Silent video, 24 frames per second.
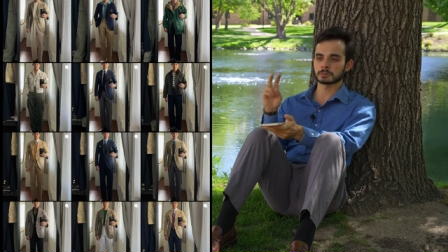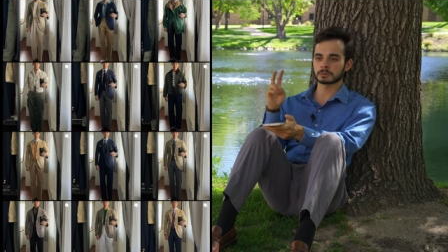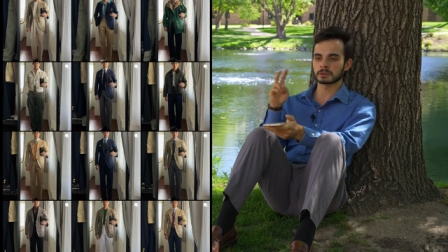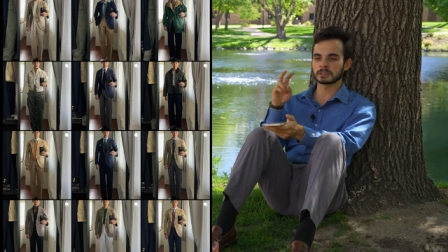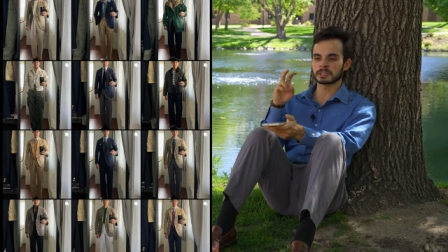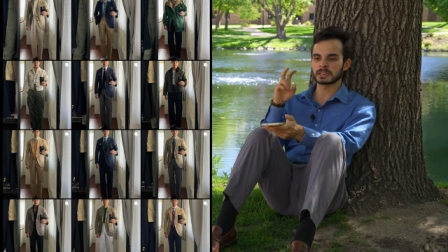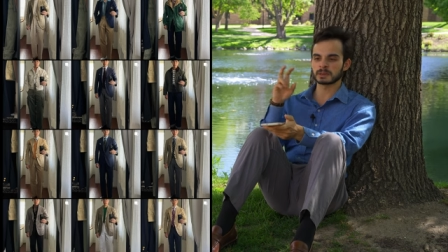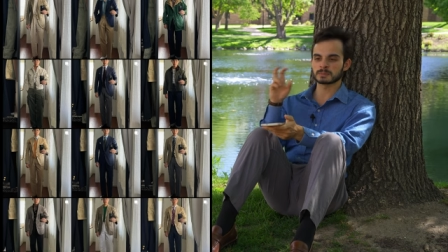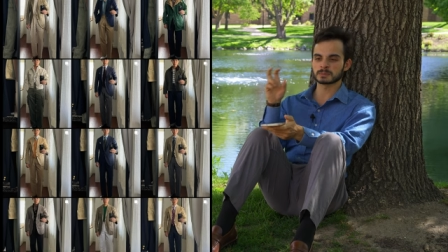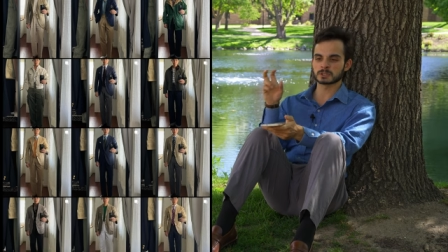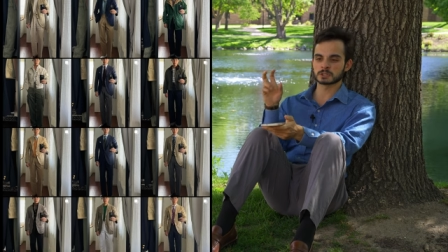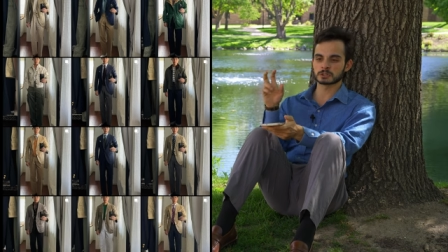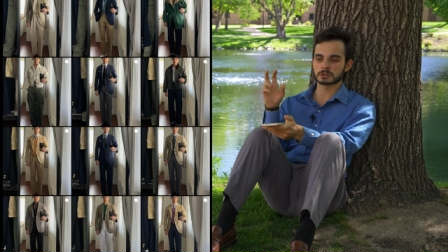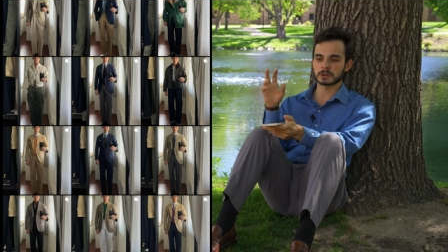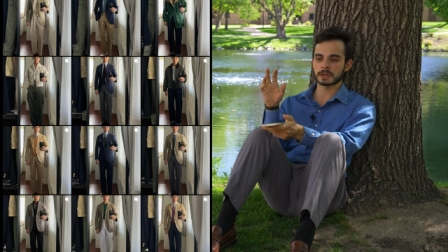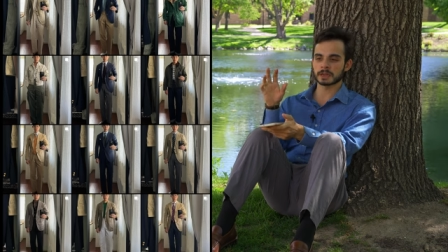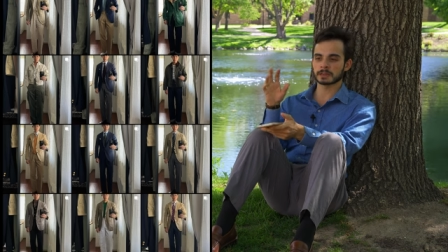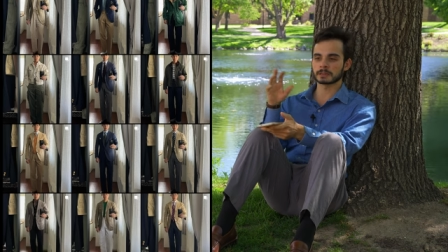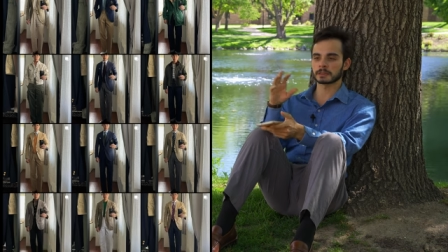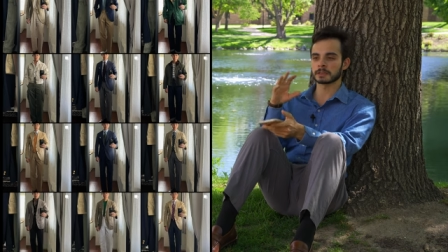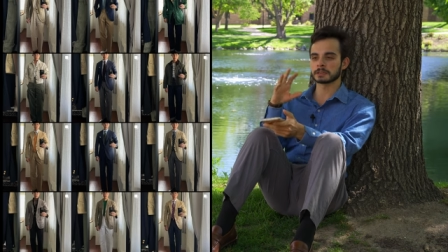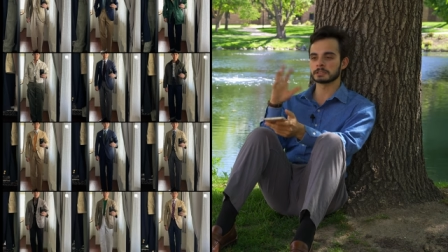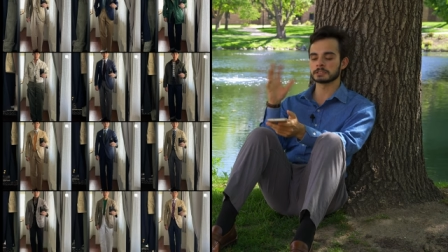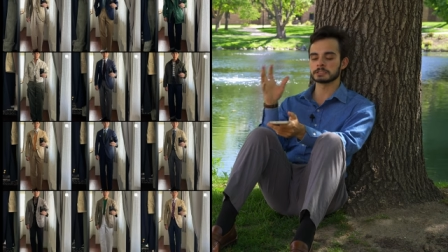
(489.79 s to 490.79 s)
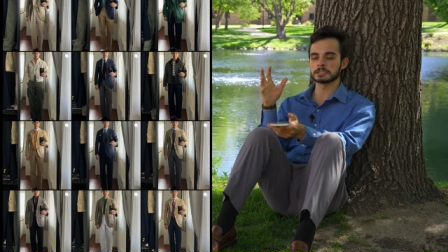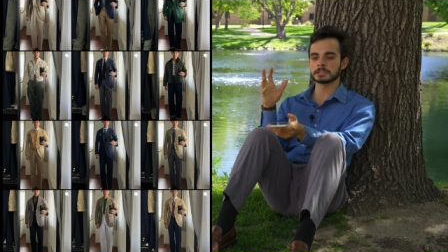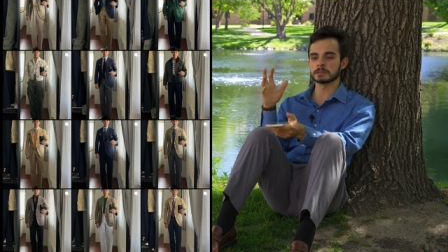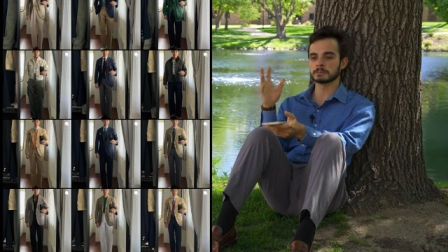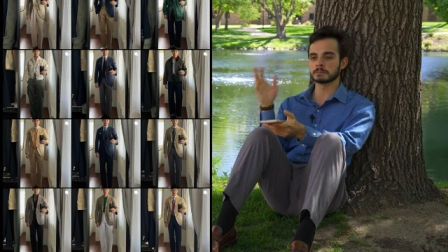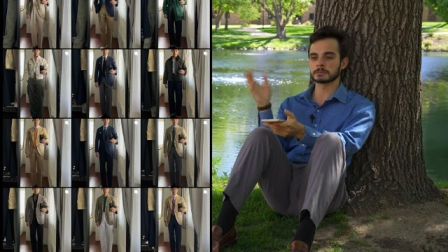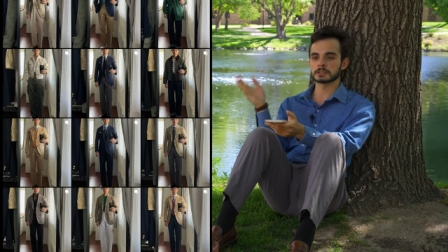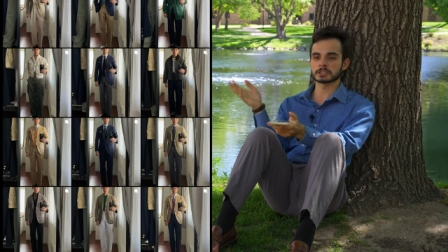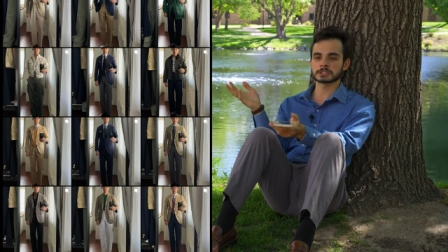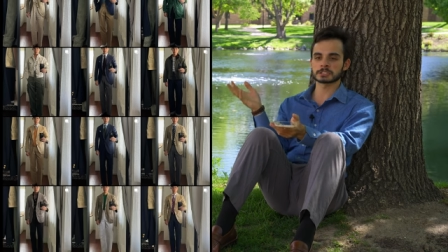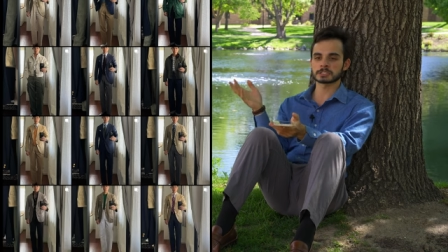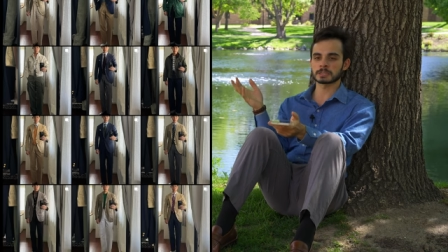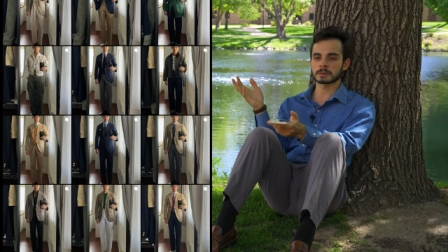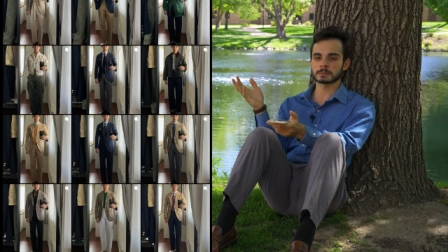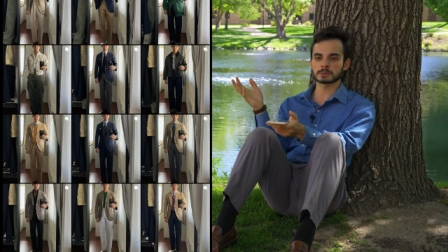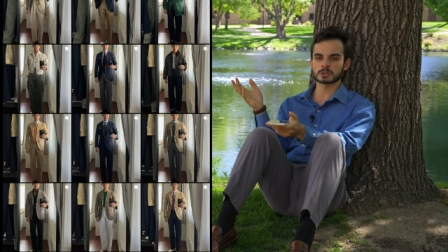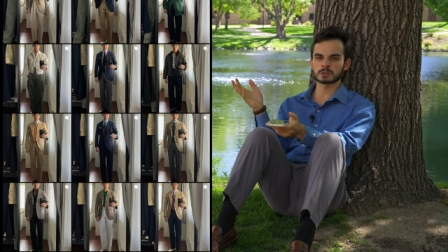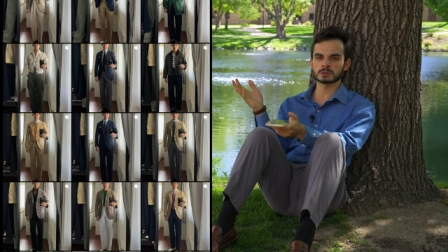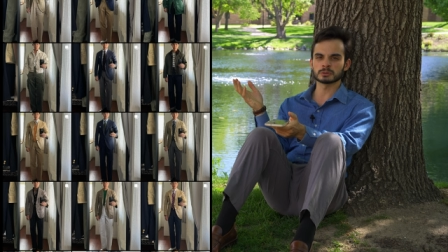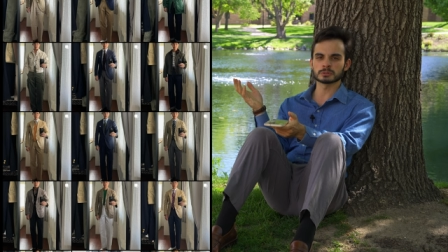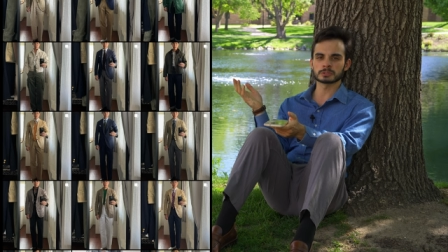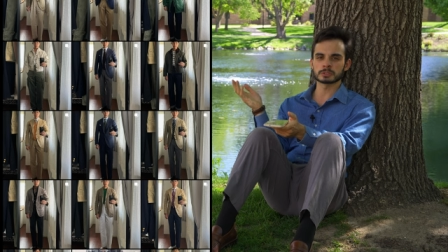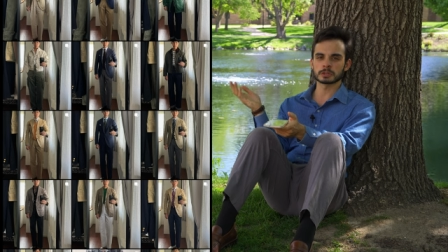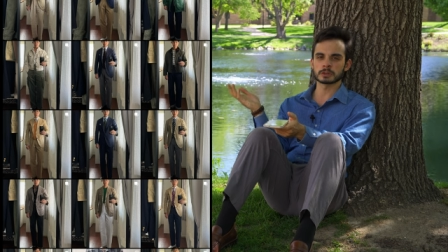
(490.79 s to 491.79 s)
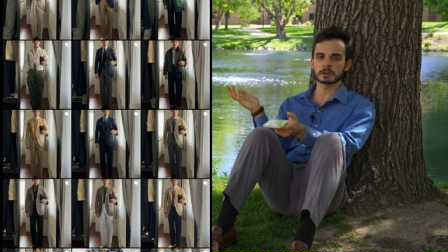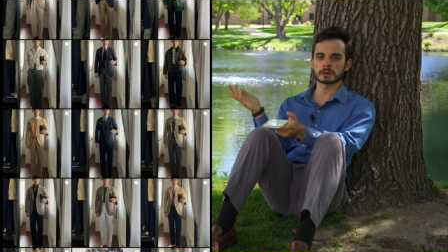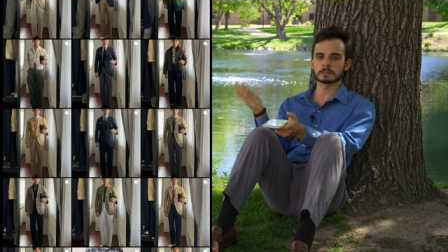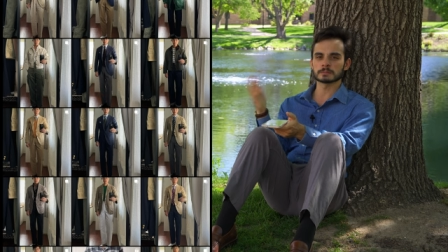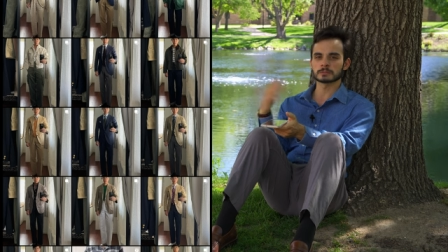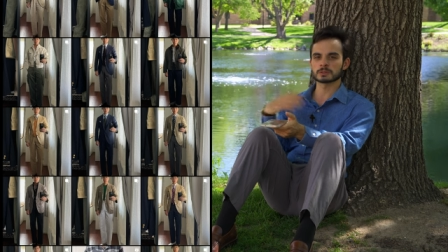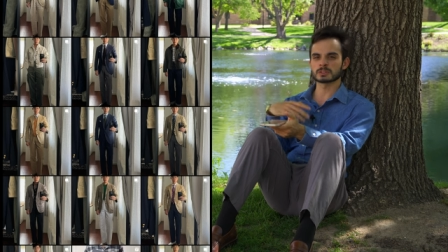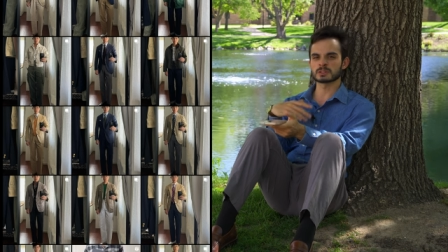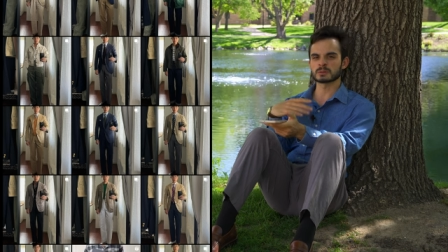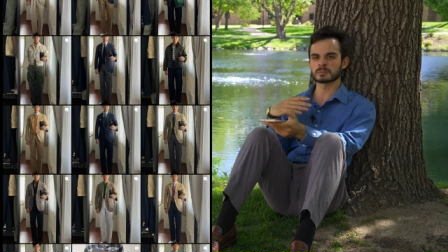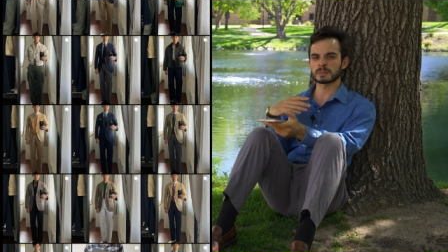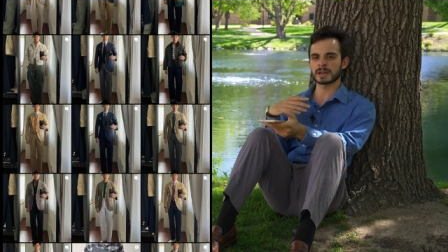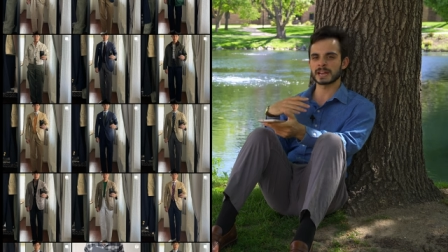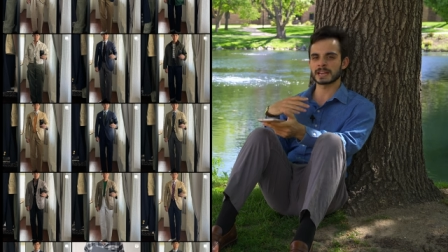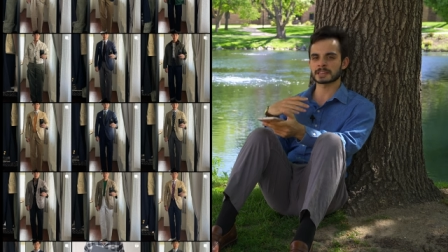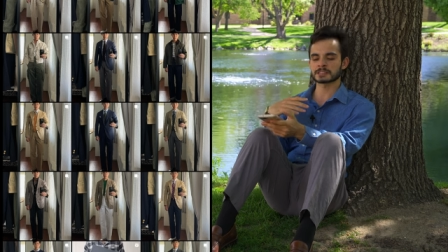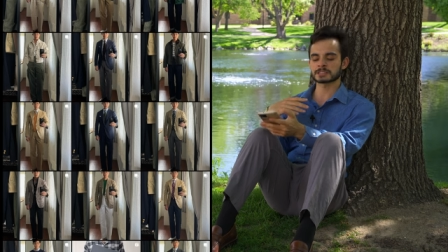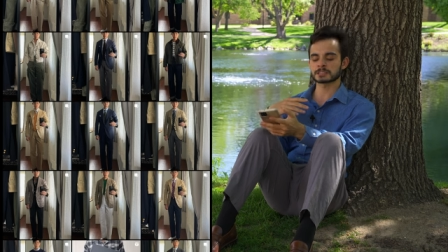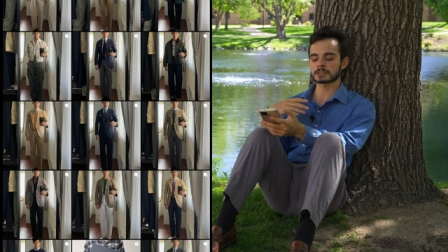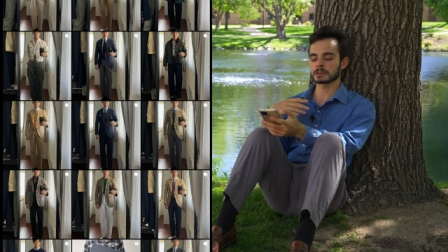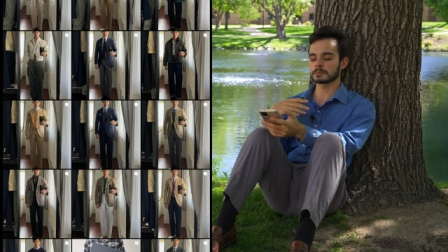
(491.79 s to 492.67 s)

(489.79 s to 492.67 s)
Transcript: really abstract like deep conceptual terms with the past